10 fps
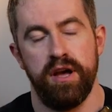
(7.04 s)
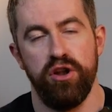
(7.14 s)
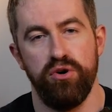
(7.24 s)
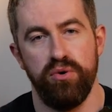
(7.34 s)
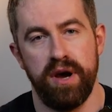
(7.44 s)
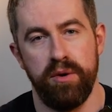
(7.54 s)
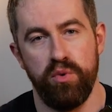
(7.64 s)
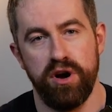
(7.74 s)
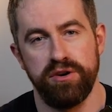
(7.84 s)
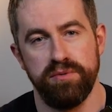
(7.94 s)
Hello and
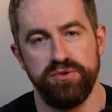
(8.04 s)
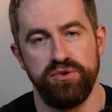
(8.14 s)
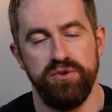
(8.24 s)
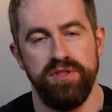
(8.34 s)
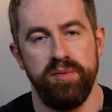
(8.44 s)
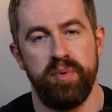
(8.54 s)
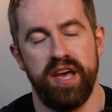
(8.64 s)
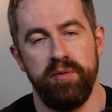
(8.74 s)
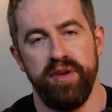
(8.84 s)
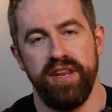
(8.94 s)
welcome to the
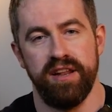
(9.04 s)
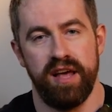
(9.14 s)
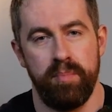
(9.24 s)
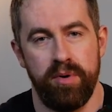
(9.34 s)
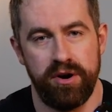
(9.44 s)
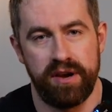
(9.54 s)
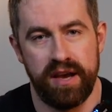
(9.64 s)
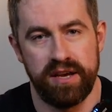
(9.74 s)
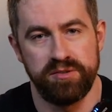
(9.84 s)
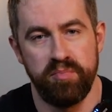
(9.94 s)
Paid Media Lab
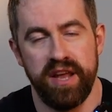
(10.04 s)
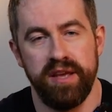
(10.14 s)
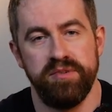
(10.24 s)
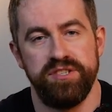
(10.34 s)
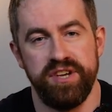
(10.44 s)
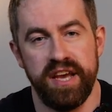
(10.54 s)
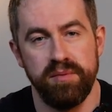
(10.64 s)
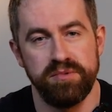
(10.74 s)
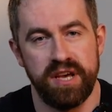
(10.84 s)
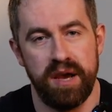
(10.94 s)
podcast. My name is
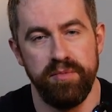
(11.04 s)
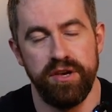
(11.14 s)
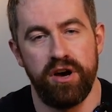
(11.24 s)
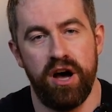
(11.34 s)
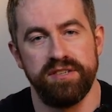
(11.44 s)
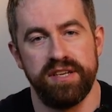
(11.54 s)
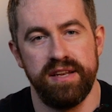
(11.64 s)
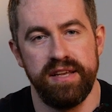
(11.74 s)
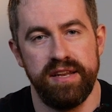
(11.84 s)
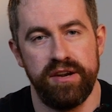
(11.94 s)
James. I'm the
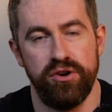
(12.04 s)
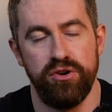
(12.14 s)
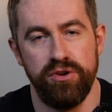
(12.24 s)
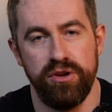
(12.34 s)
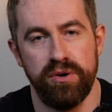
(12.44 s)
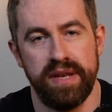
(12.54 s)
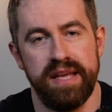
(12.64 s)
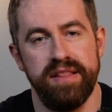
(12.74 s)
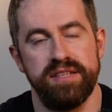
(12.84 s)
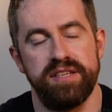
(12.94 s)
content lead here at Lunio, and
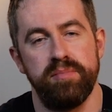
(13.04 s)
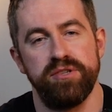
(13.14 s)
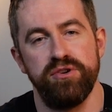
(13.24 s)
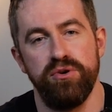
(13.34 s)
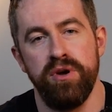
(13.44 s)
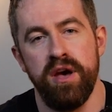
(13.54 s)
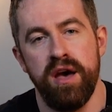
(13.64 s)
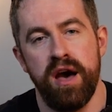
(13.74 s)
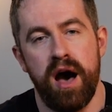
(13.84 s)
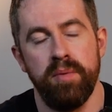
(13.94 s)
in this episode,
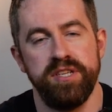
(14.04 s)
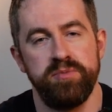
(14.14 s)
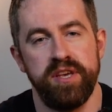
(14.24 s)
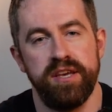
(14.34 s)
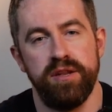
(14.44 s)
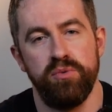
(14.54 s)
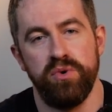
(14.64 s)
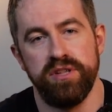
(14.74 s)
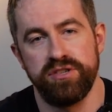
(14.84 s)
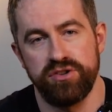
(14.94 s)
I'll be speaking
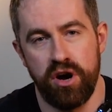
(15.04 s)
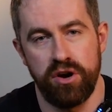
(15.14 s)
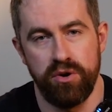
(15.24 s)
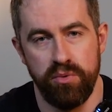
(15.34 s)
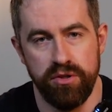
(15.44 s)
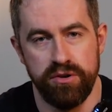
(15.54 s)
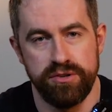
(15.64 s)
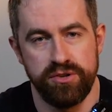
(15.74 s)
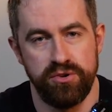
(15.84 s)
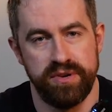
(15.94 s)
with Scott
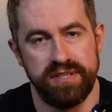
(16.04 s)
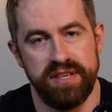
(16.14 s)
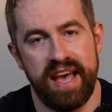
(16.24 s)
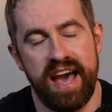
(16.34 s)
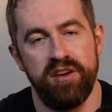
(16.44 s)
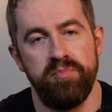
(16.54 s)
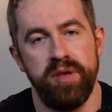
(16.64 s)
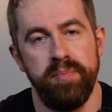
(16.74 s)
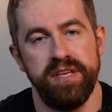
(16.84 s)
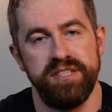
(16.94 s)
Carruthers, who is the head of
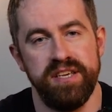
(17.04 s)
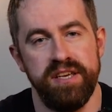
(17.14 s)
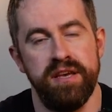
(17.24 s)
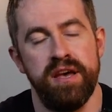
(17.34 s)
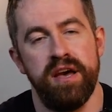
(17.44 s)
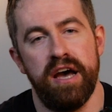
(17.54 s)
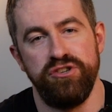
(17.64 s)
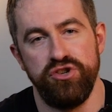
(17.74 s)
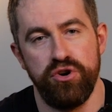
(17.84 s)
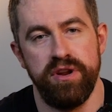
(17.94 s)
PPC
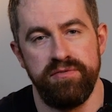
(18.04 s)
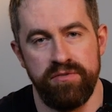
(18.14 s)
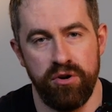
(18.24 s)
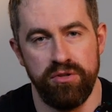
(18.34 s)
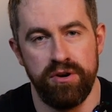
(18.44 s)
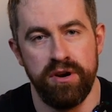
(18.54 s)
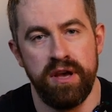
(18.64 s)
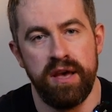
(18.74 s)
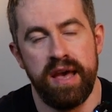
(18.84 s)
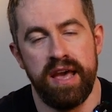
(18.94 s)
at Journey Further,
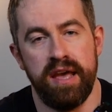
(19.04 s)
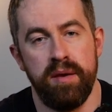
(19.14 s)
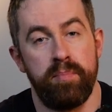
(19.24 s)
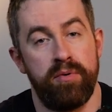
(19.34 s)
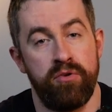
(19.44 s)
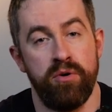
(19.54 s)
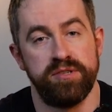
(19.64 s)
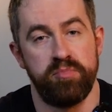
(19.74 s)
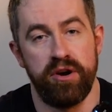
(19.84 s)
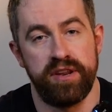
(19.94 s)
a
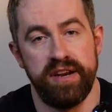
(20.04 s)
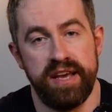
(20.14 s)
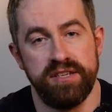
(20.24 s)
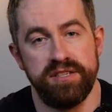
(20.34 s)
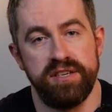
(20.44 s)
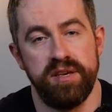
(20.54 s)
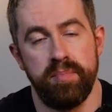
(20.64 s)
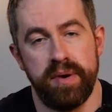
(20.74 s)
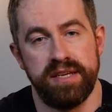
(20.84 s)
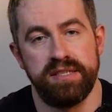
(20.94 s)
performance marketing agency
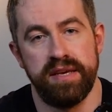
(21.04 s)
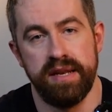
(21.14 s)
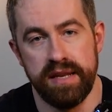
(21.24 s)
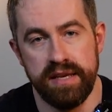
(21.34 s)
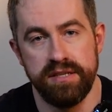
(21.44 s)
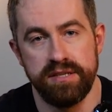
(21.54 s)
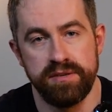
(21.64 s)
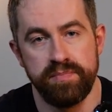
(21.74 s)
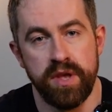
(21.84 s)
based in Leeds.